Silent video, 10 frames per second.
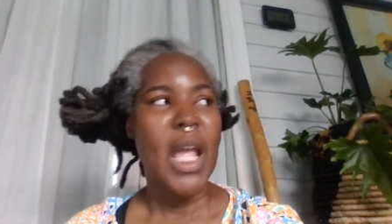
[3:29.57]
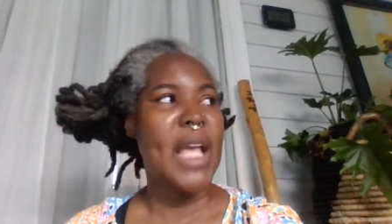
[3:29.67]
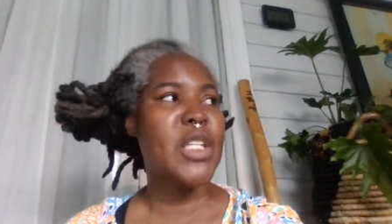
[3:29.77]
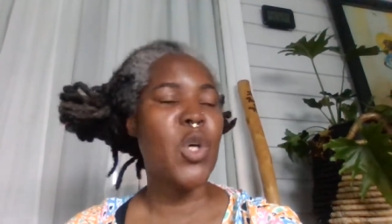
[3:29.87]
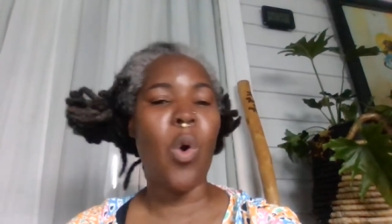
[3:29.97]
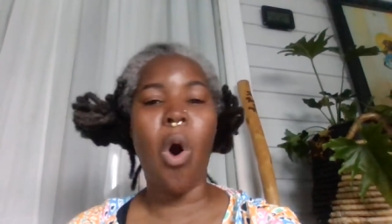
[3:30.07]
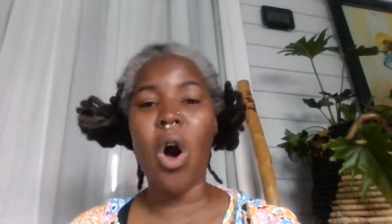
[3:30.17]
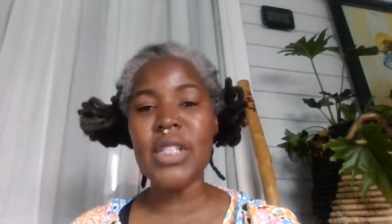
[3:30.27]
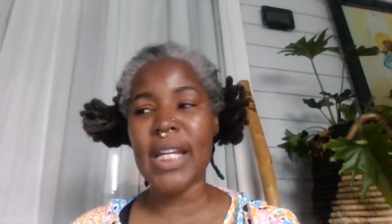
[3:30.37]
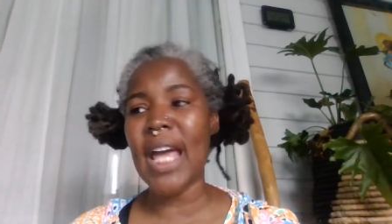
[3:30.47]
And so
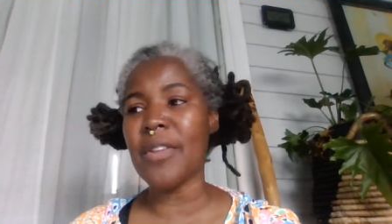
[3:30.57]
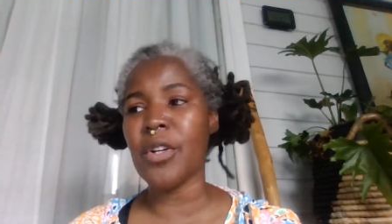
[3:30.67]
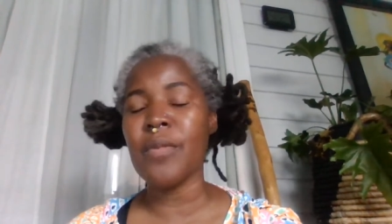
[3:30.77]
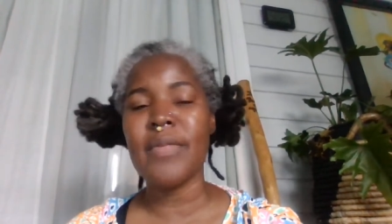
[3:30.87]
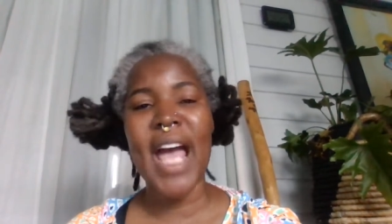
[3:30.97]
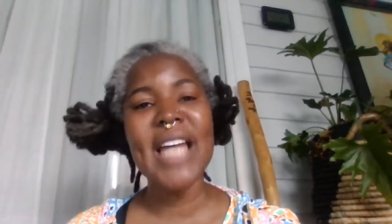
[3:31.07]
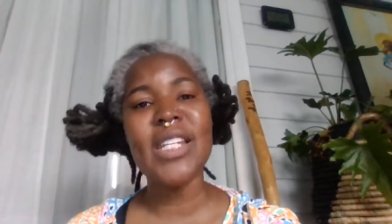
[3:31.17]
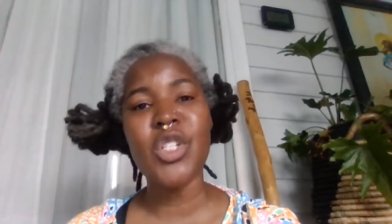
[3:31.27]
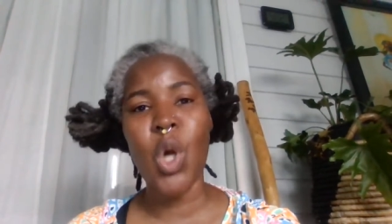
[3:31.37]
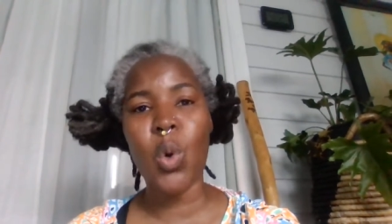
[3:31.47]
altogether,
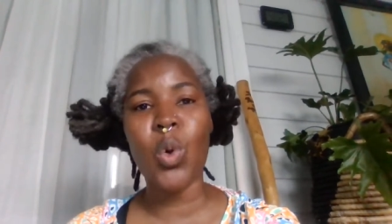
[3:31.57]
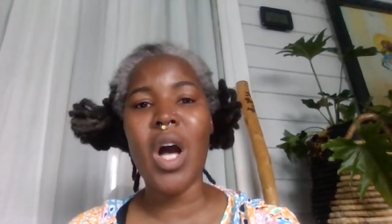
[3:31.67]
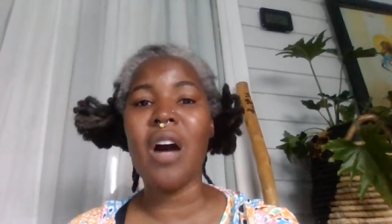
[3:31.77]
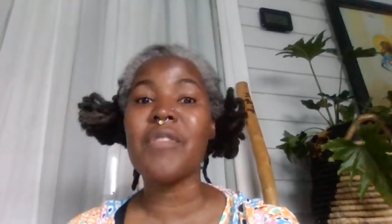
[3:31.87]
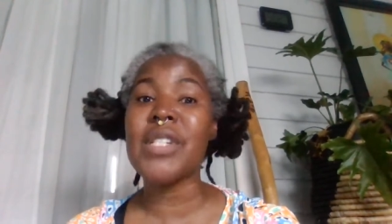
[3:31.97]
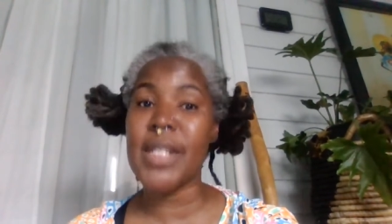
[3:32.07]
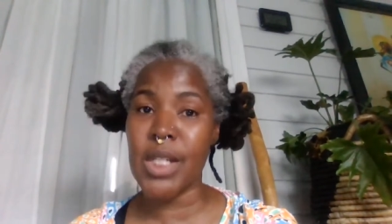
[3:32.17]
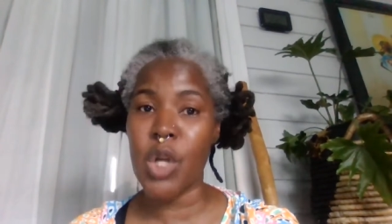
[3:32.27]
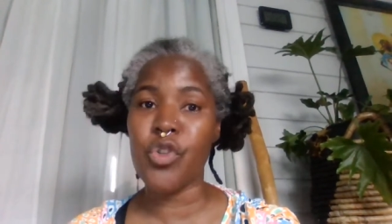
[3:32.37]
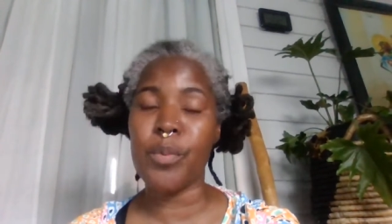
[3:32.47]
that's a total of
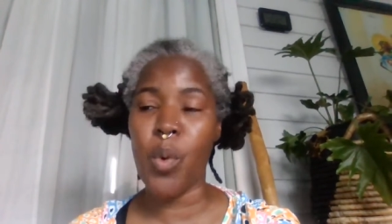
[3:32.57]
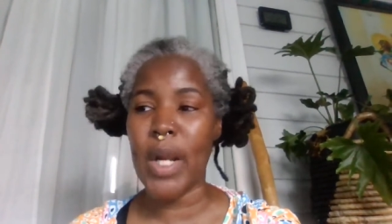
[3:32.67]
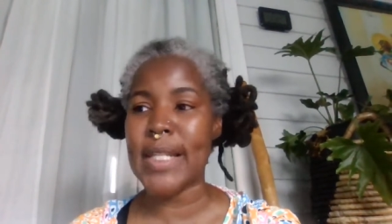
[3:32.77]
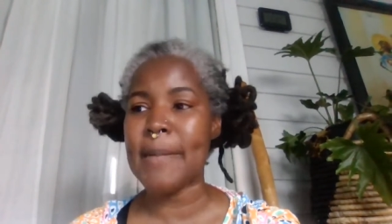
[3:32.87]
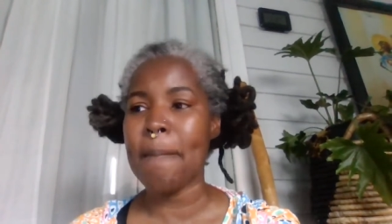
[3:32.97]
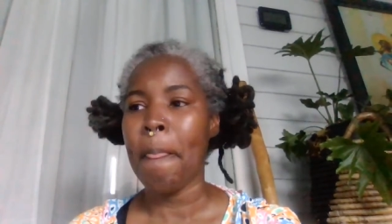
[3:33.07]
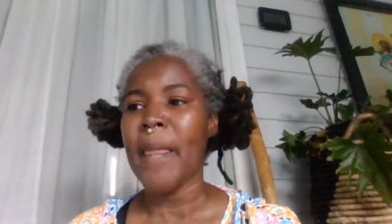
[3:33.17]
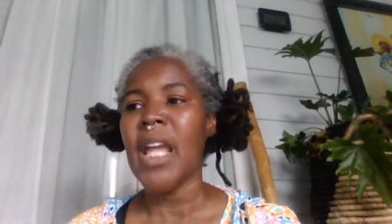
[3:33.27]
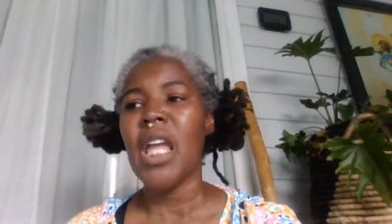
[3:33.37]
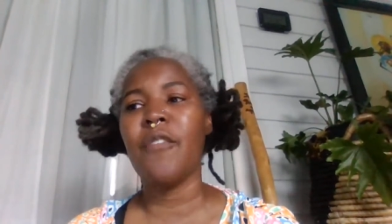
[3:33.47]
600 points.
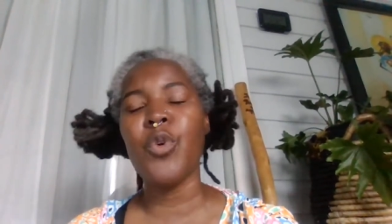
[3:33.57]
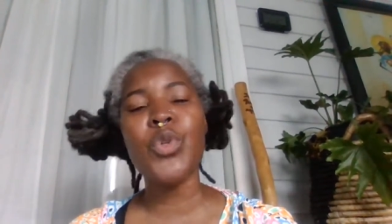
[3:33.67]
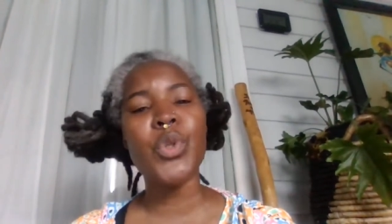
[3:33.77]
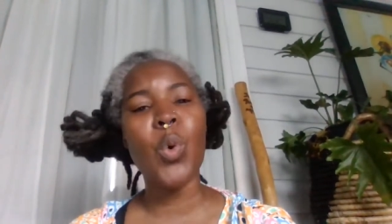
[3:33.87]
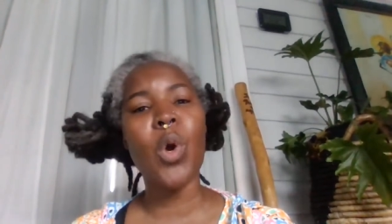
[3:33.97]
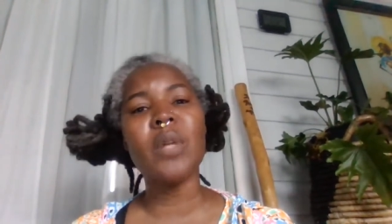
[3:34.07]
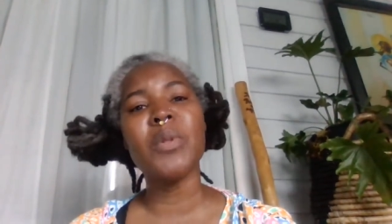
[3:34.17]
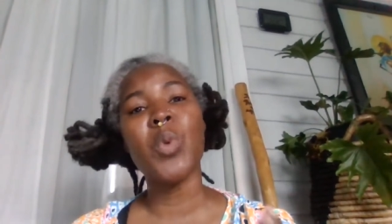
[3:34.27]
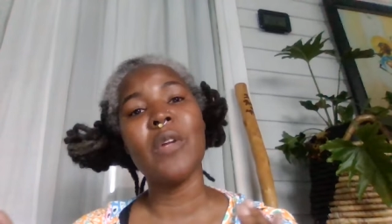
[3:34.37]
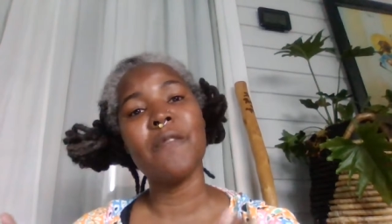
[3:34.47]
If you scored
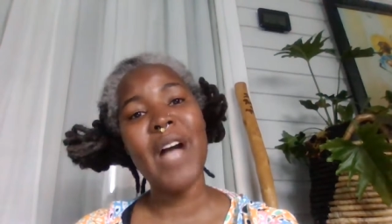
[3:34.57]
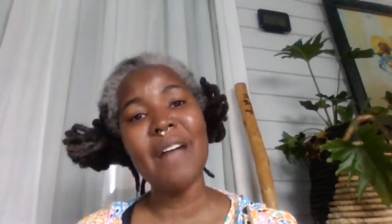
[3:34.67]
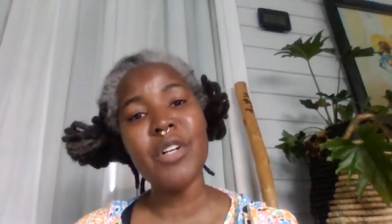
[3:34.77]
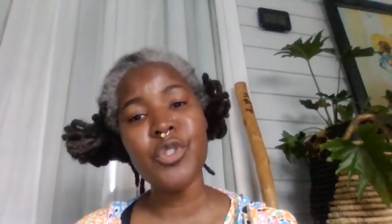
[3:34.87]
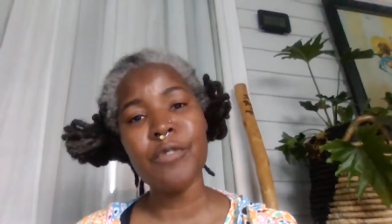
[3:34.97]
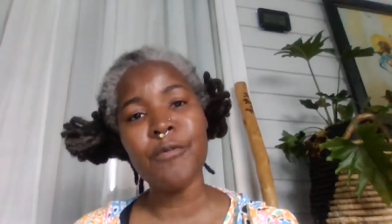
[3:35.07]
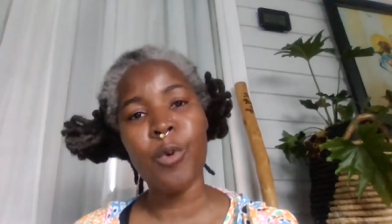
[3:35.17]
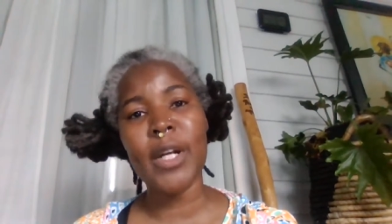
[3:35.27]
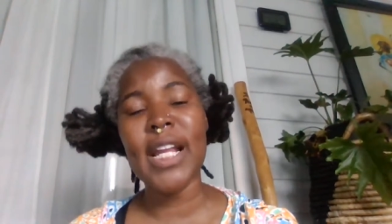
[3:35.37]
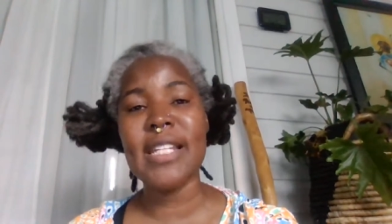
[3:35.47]
between
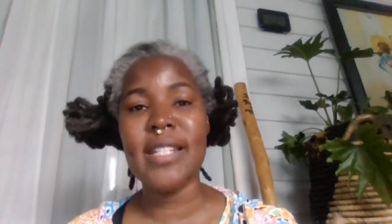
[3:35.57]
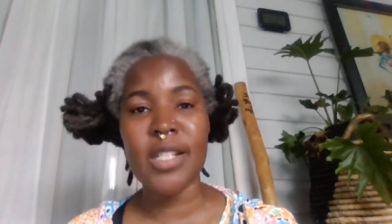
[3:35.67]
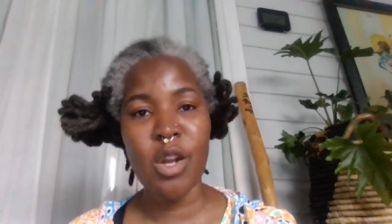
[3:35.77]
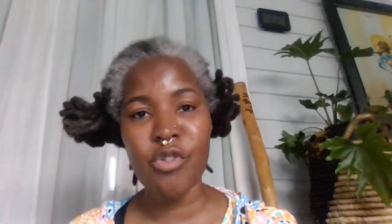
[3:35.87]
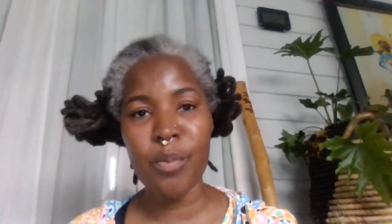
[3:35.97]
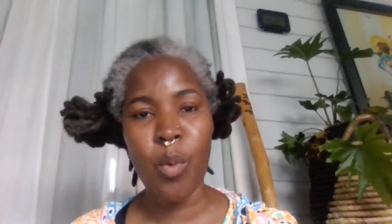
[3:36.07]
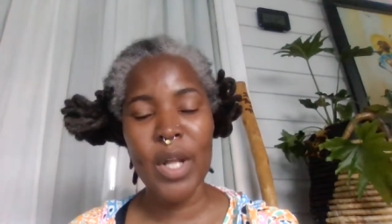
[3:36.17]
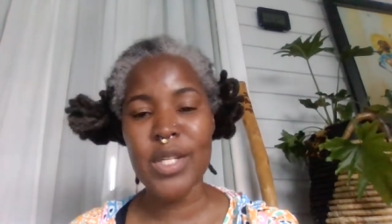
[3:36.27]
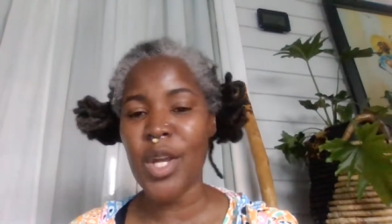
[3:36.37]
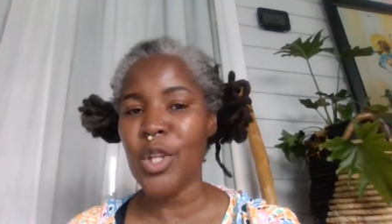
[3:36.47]
540 and 600
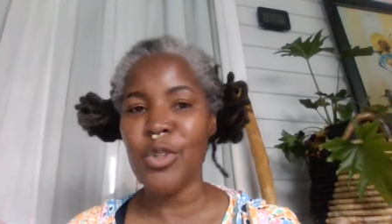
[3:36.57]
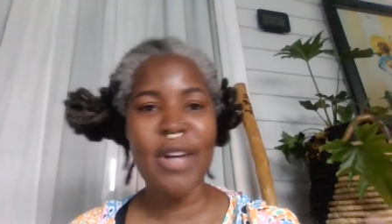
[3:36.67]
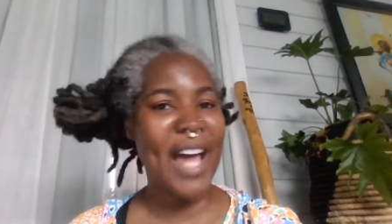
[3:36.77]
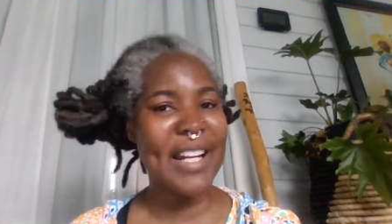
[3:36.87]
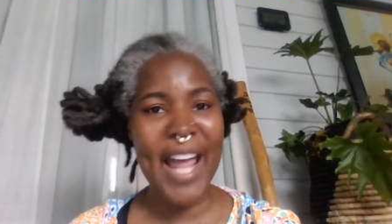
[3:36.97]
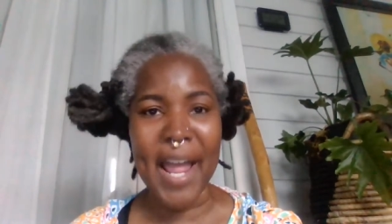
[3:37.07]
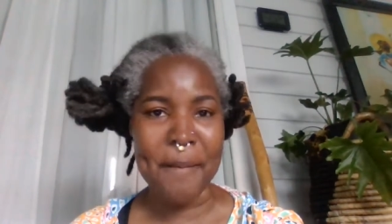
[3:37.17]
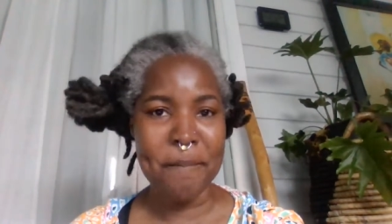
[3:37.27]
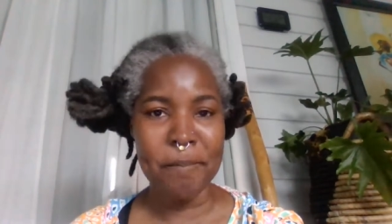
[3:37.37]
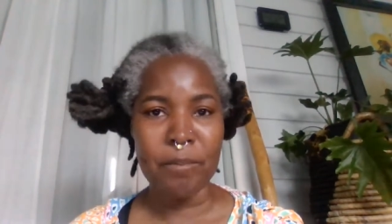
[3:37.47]
points, you got an A.